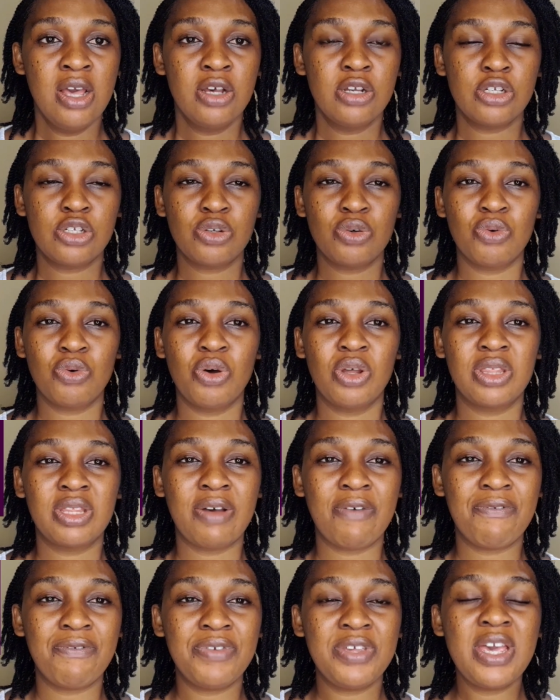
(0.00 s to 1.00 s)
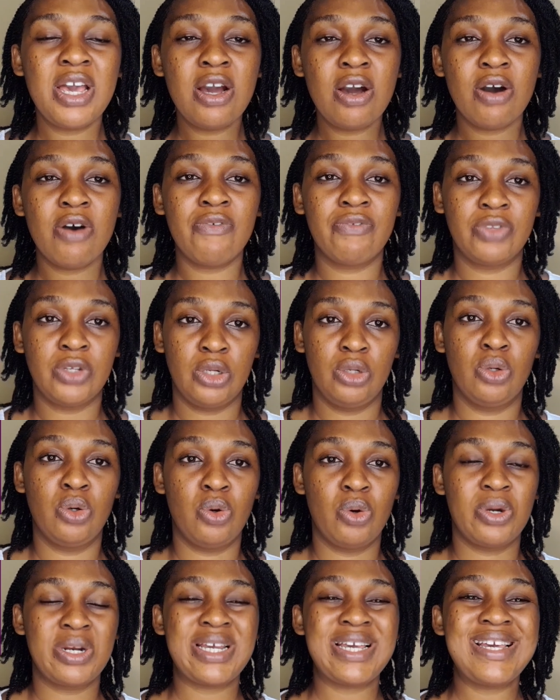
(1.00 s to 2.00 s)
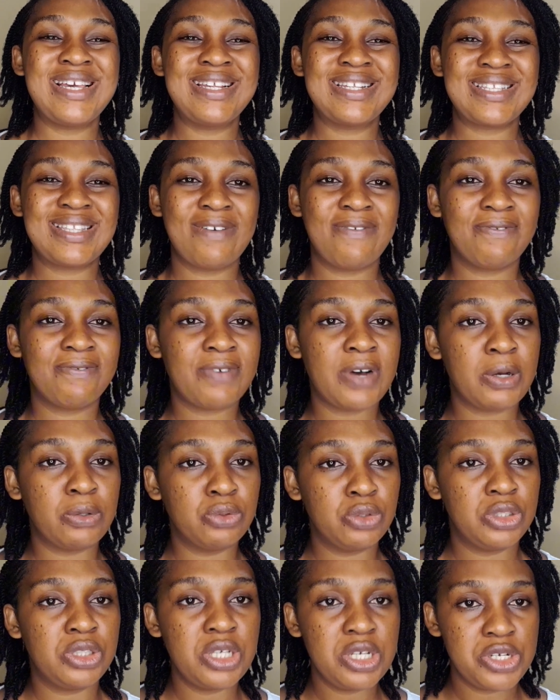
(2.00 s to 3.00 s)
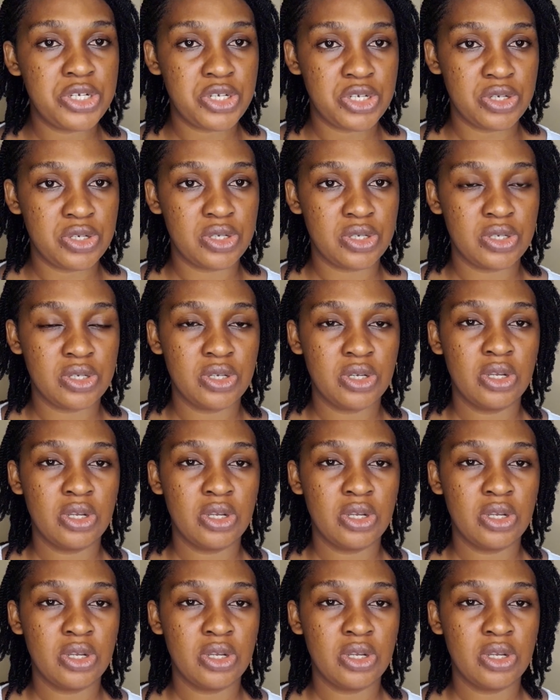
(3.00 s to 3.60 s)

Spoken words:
So the fear of the Lord is the foundation